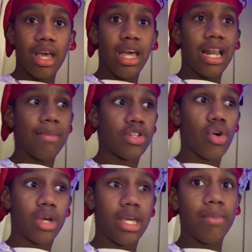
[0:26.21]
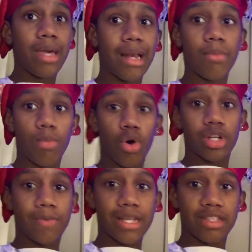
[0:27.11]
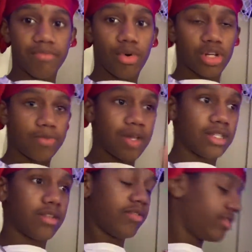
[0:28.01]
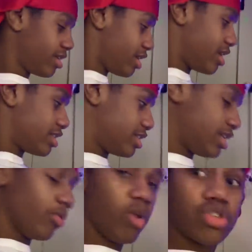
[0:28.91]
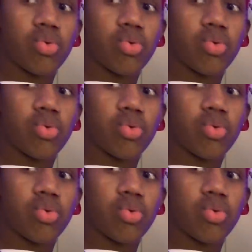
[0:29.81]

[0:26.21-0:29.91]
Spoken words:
And I'm just gonna keep getting more expensive. To see which